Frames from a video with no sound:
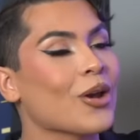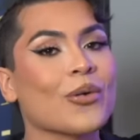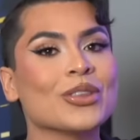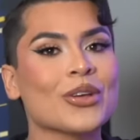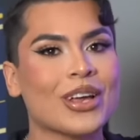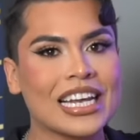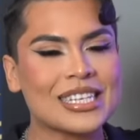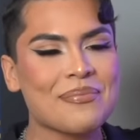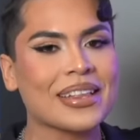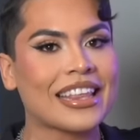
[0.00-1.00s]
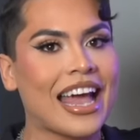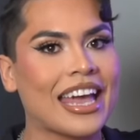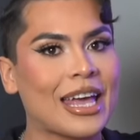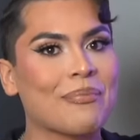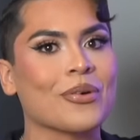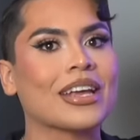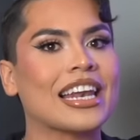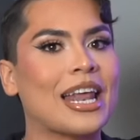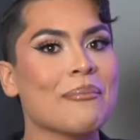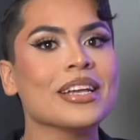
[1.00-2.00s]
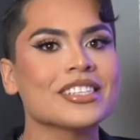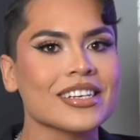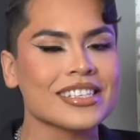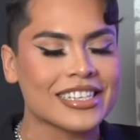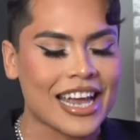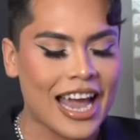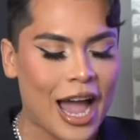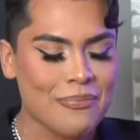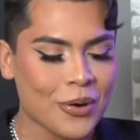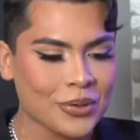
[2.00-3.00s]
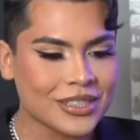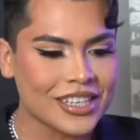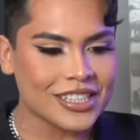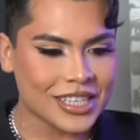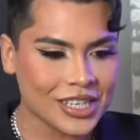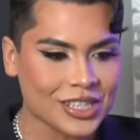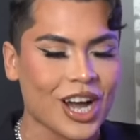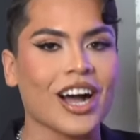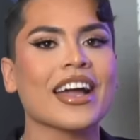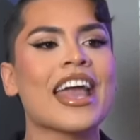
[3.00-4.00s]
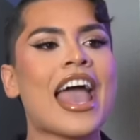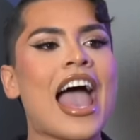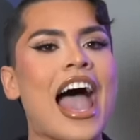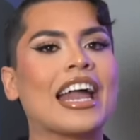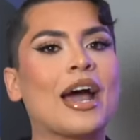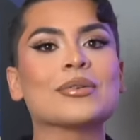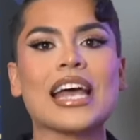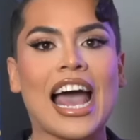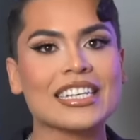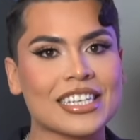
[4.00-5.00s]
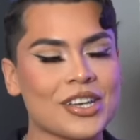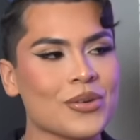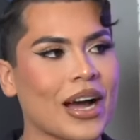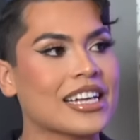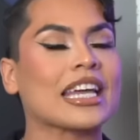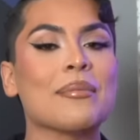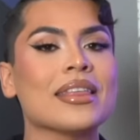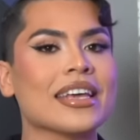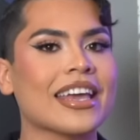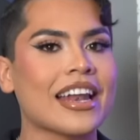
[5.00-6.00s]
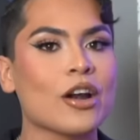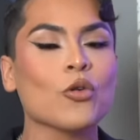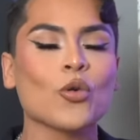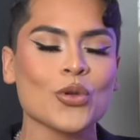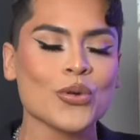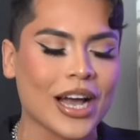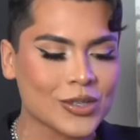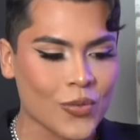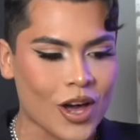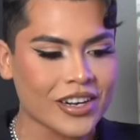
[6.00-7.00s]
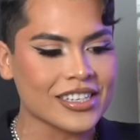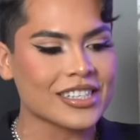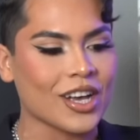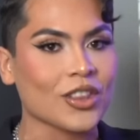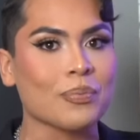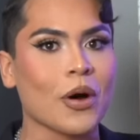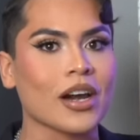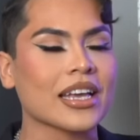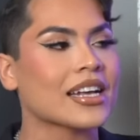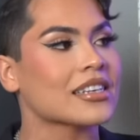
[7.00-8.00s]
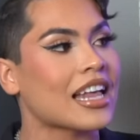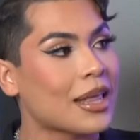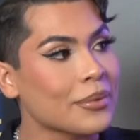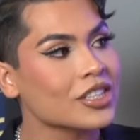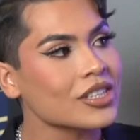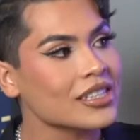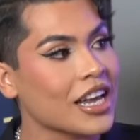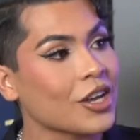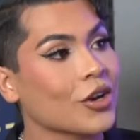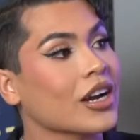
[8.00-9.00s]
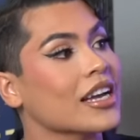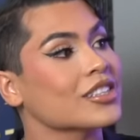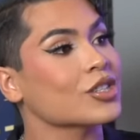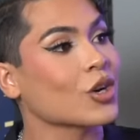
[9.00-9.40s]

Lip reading: Pero cuando yo las invité a ella, porque let me just say, I posted a TikTok and I was asking you guys que me dijeran who you guys wanted to see on the podcast. And let me just say, your guys'